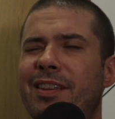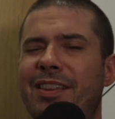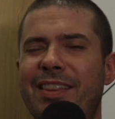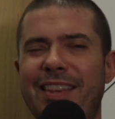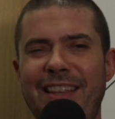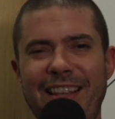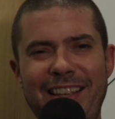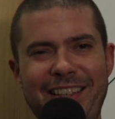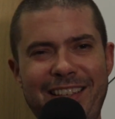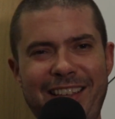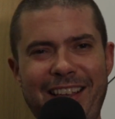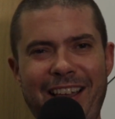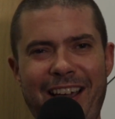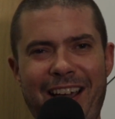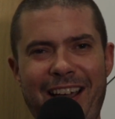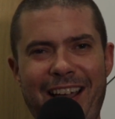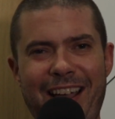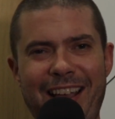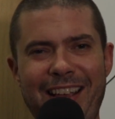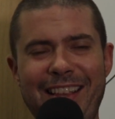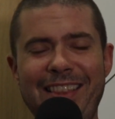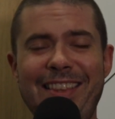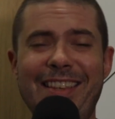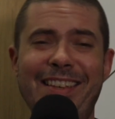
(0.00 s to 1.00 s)
This
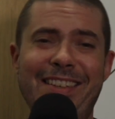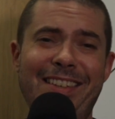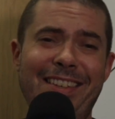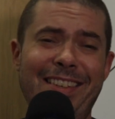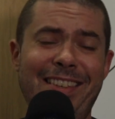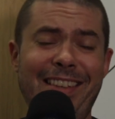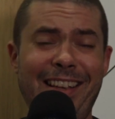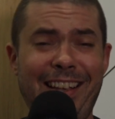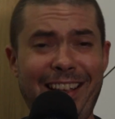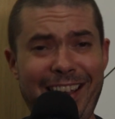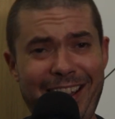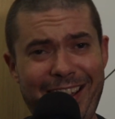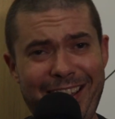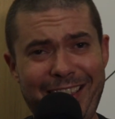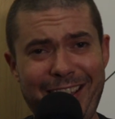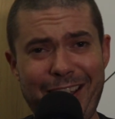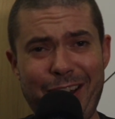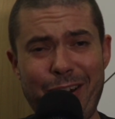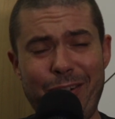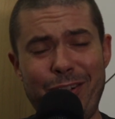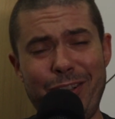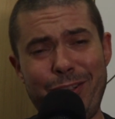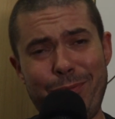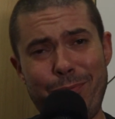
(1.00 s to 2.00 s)
is the guy that
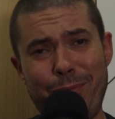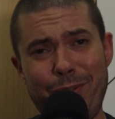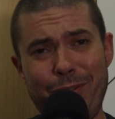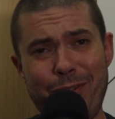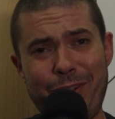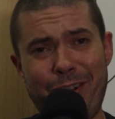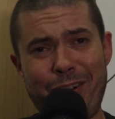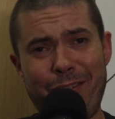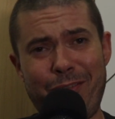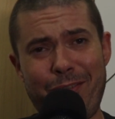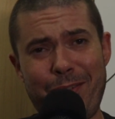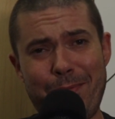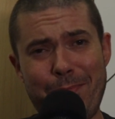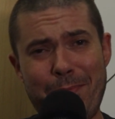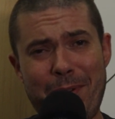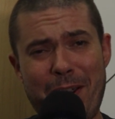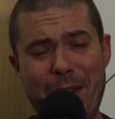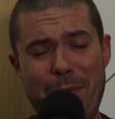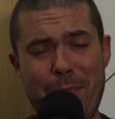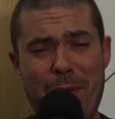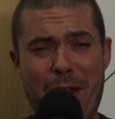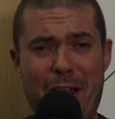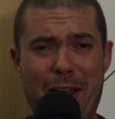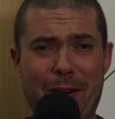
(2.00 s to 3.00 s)
Charisma and
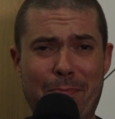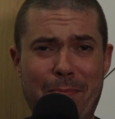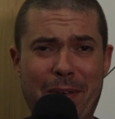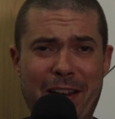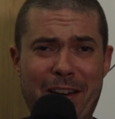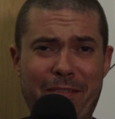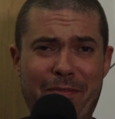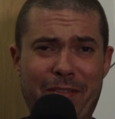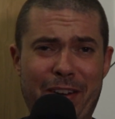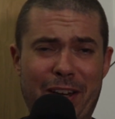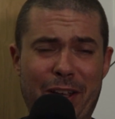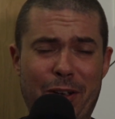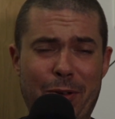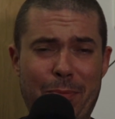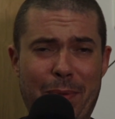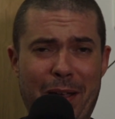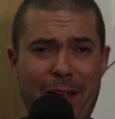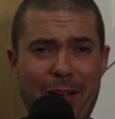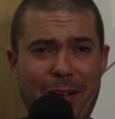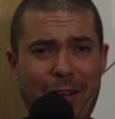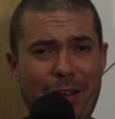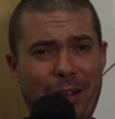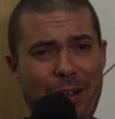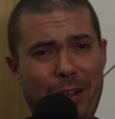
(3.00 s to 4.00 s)
Command made a video
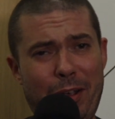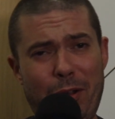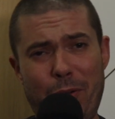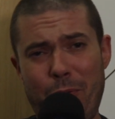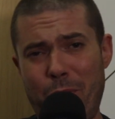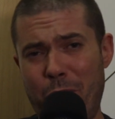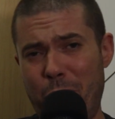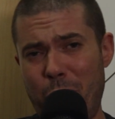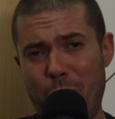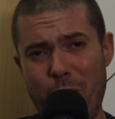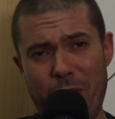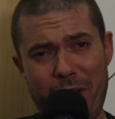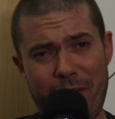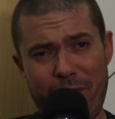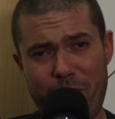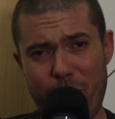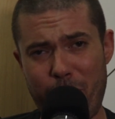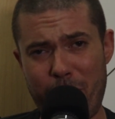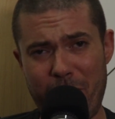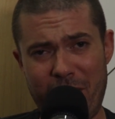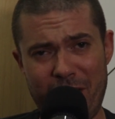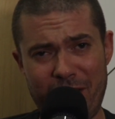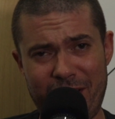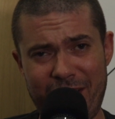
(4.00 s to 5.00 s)
about, going, oh, what a wonderful
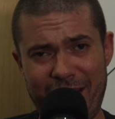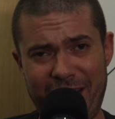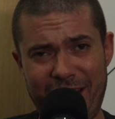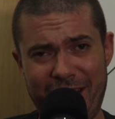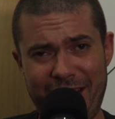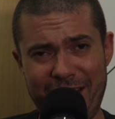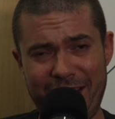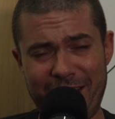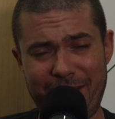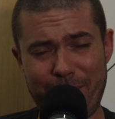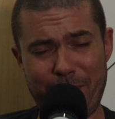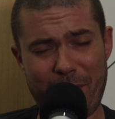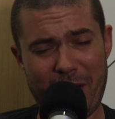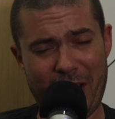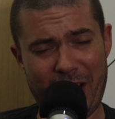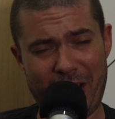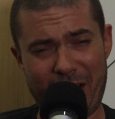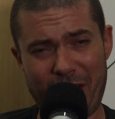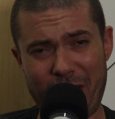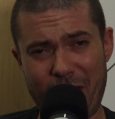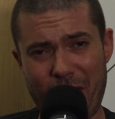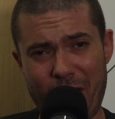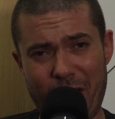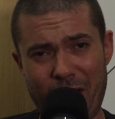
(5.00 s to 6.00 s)
person he is. My
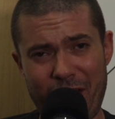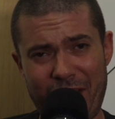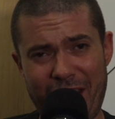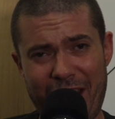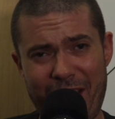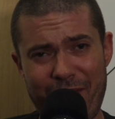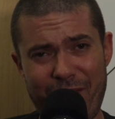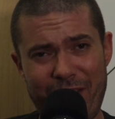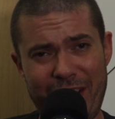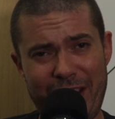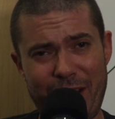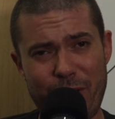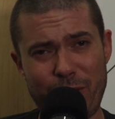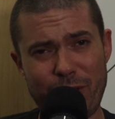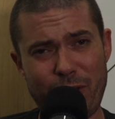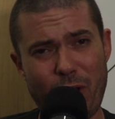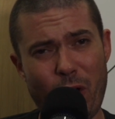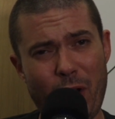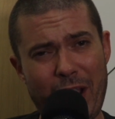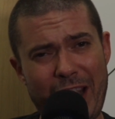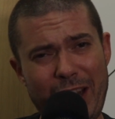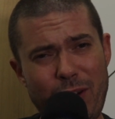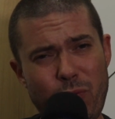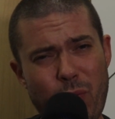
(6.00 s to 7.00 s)
God, that video has
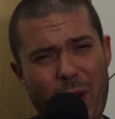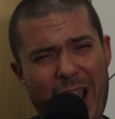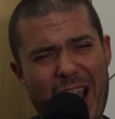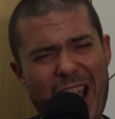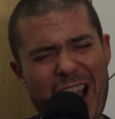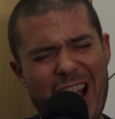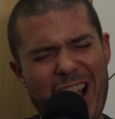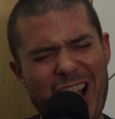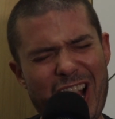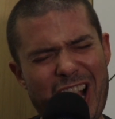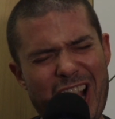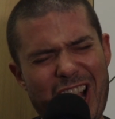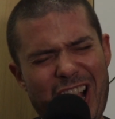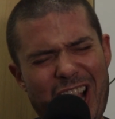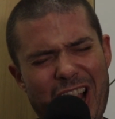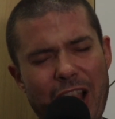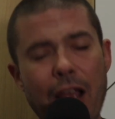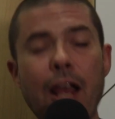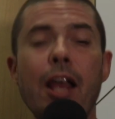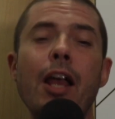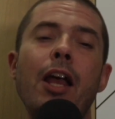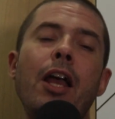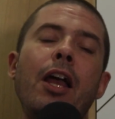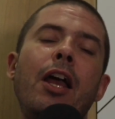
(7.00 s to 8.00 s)
not aged well.
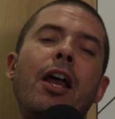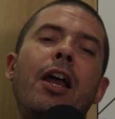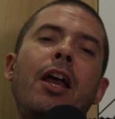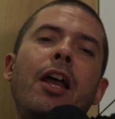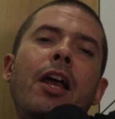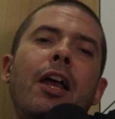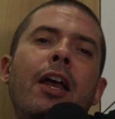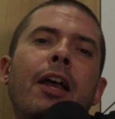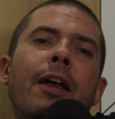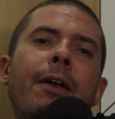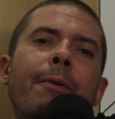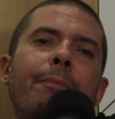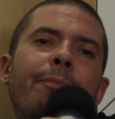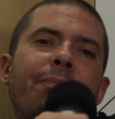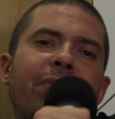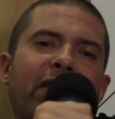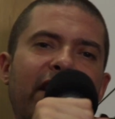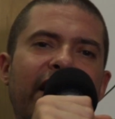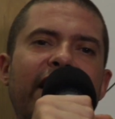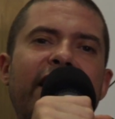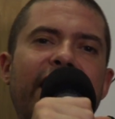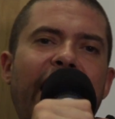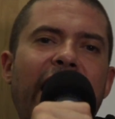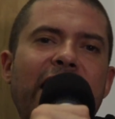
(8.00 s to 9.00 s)

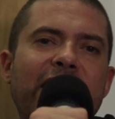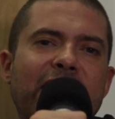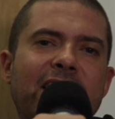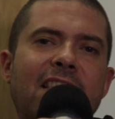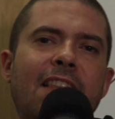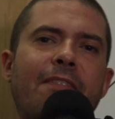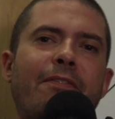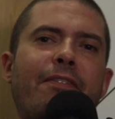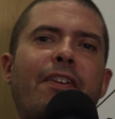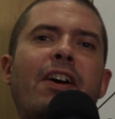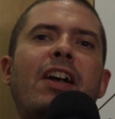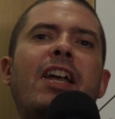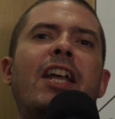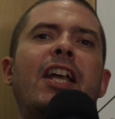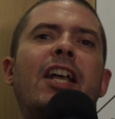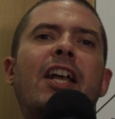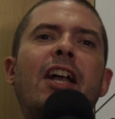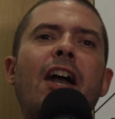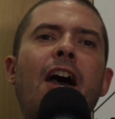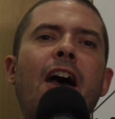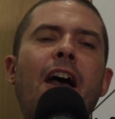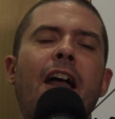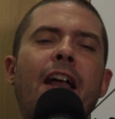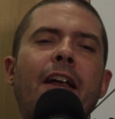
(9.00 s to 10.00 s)
That's the fucking
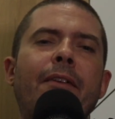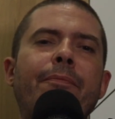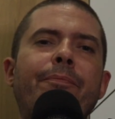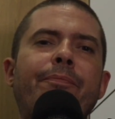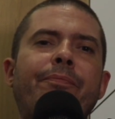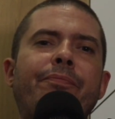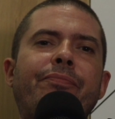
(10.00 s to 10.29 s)
guy.